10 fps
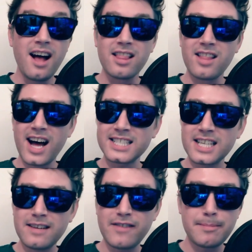Lots
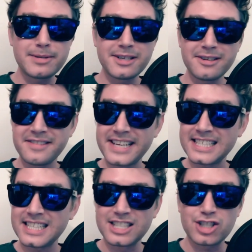of absurd
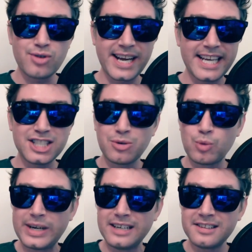things and strange and
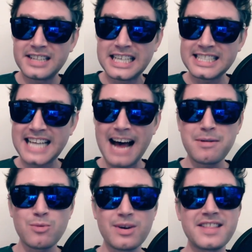weird things
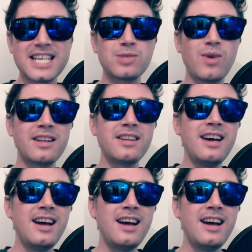happen with this one.